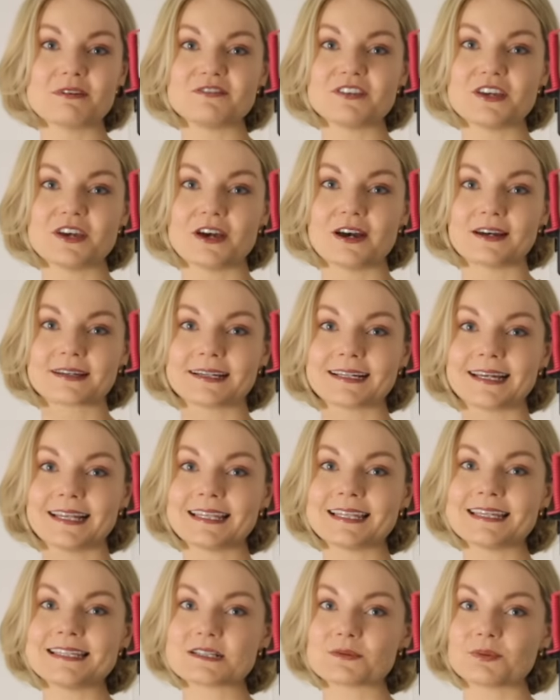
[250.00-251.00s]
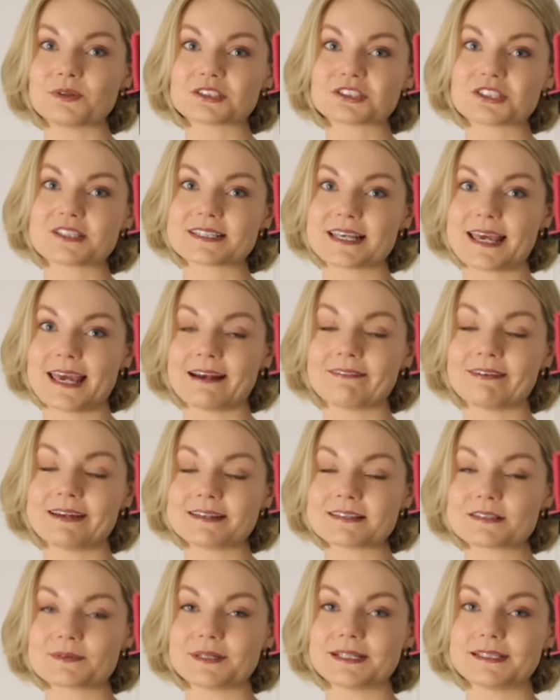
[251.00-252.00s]
of year I can get Lee to watch a scary
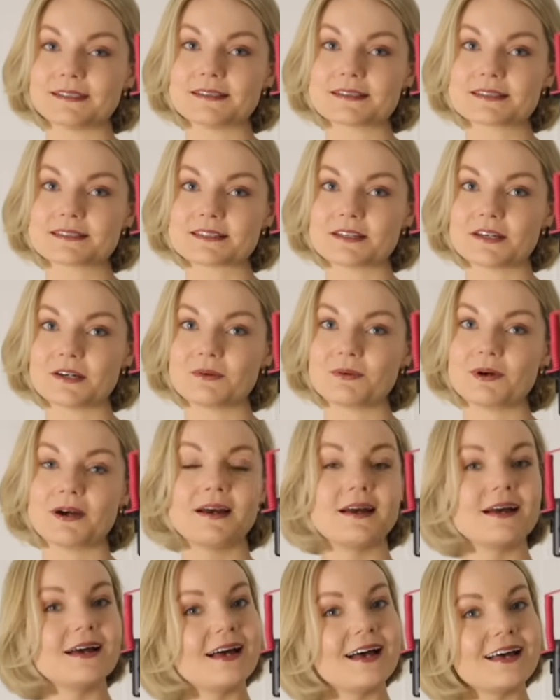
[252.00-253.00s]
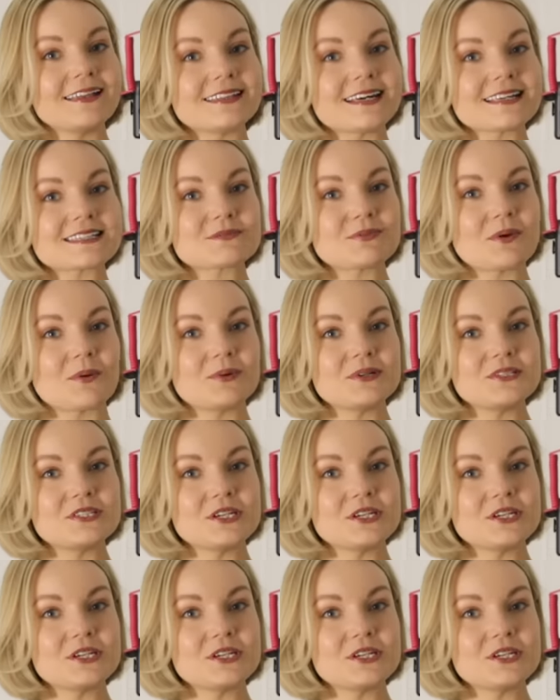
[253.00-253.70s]
as well, so that's what we're